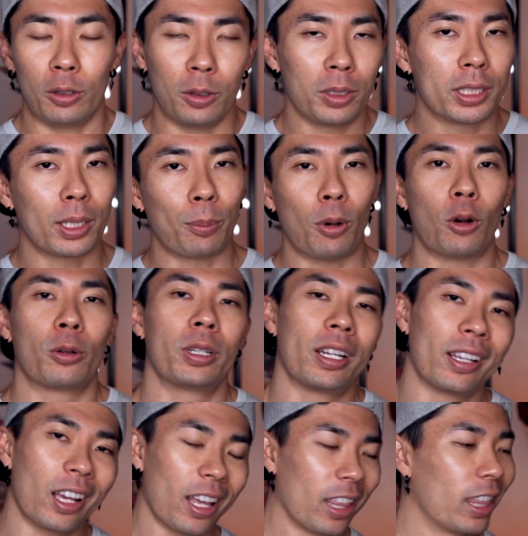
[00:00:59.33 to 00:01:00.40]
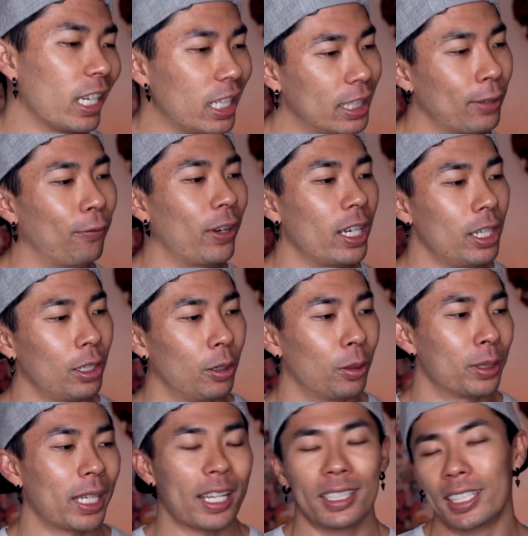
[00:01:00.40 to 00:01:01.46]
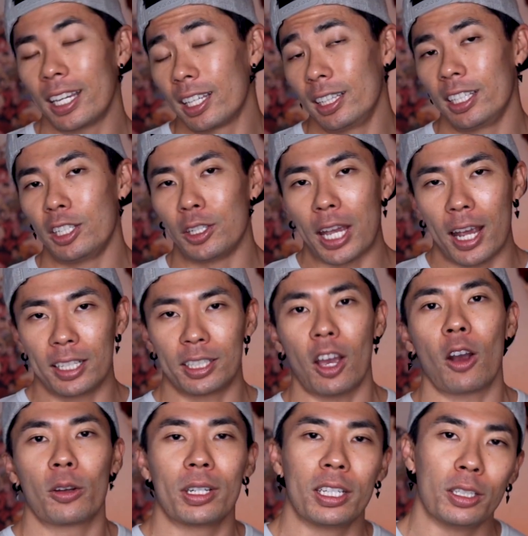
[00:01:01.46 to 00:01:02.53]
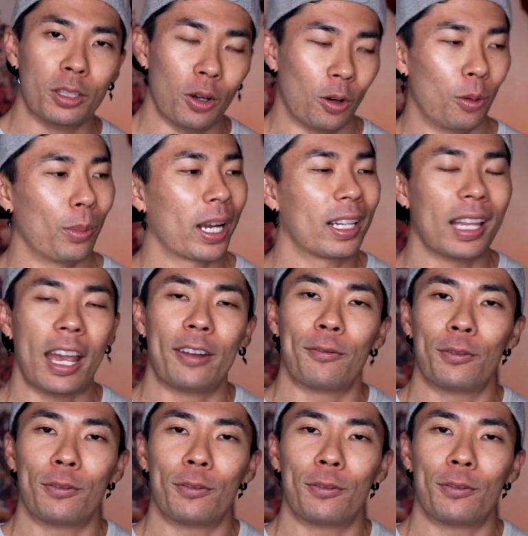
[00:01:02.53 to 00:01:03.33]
supporting these videos, and secondly, you guys already know my client